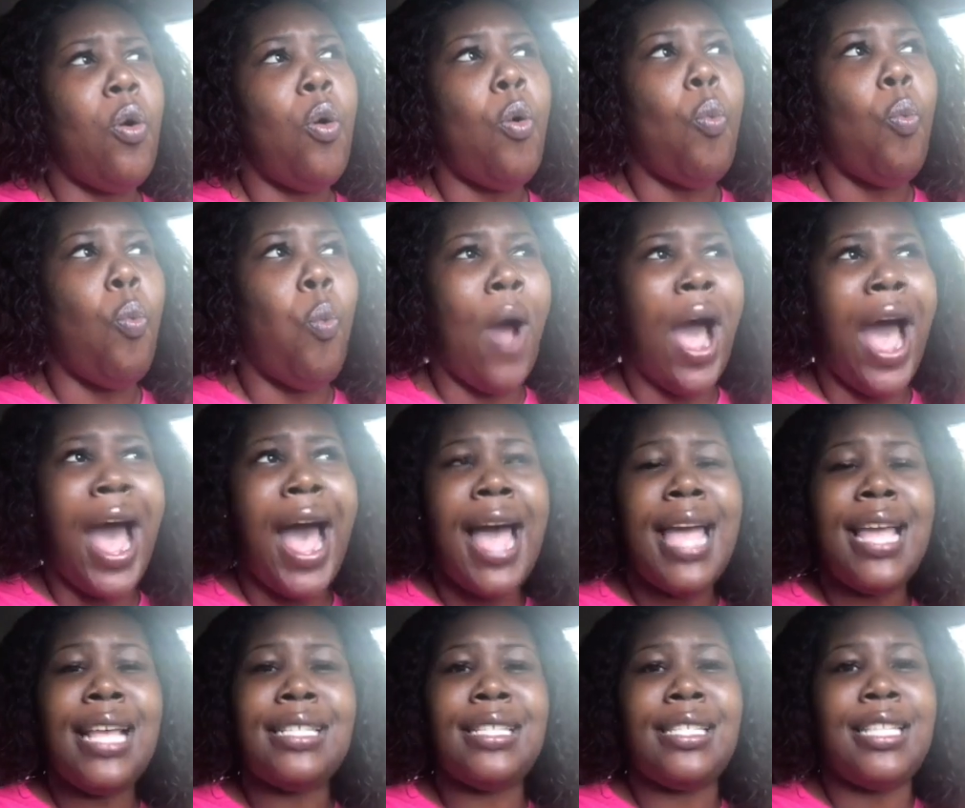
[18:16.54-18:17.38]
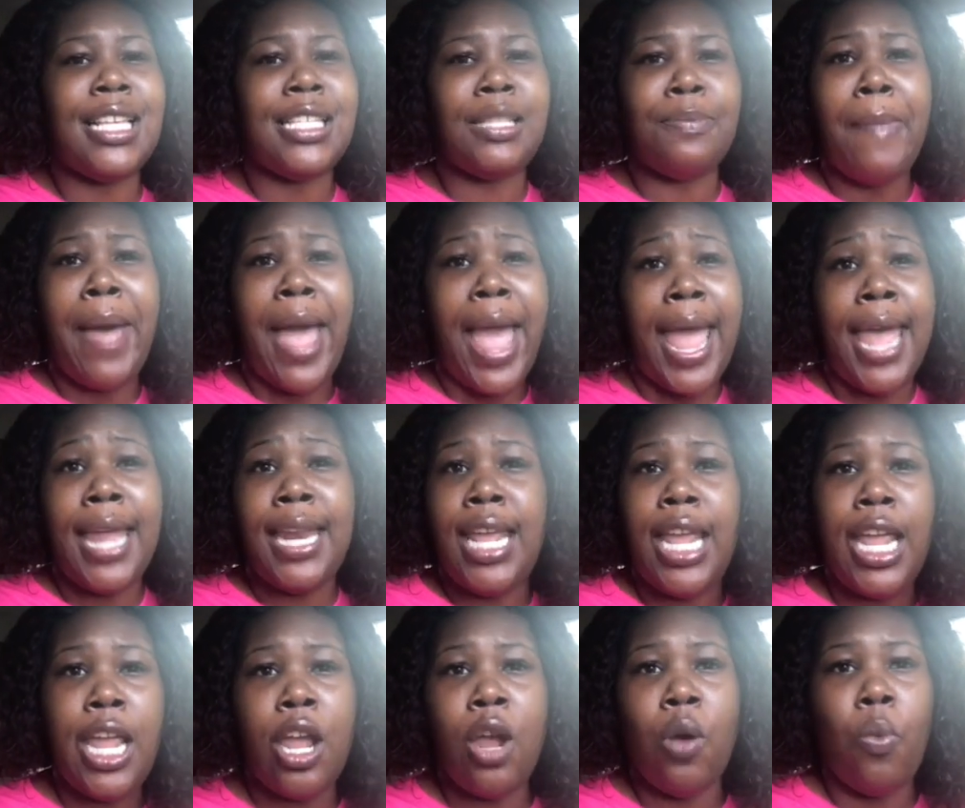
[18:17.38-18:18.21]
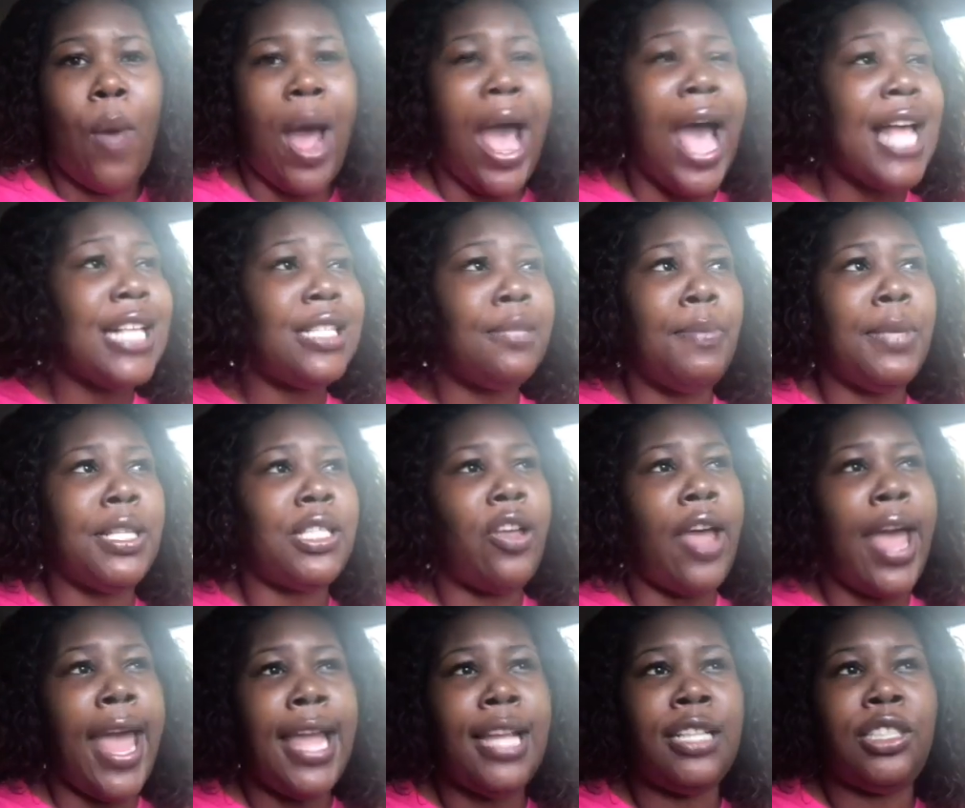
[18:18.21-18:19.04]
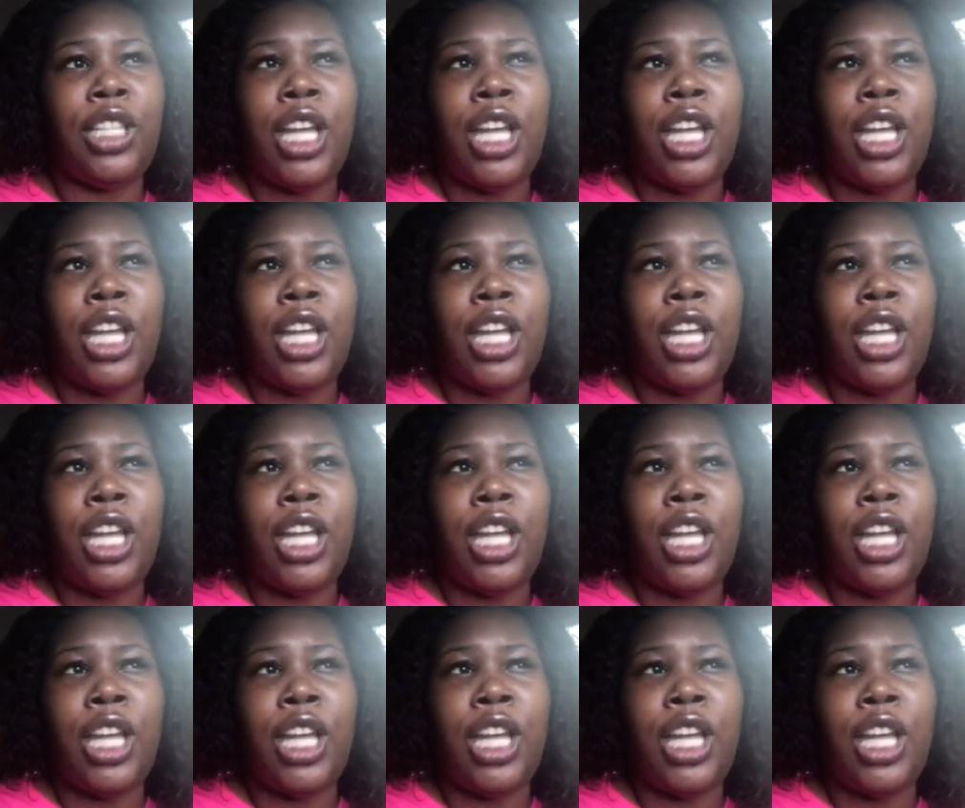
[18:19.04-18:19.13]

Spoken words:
why is this man here? Why is Mr. H